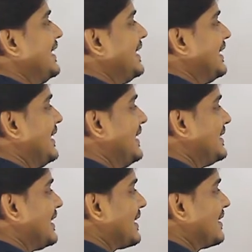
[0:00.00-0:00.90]
he is
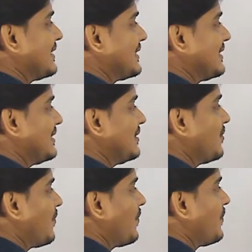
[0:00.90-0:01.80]
at rest.
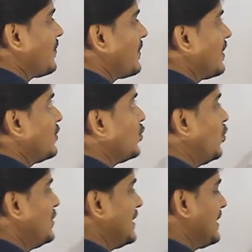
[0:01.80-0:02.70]
So
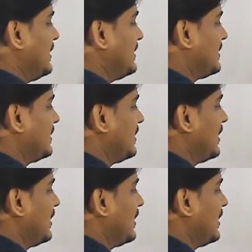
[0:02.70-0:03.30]
who is at rest?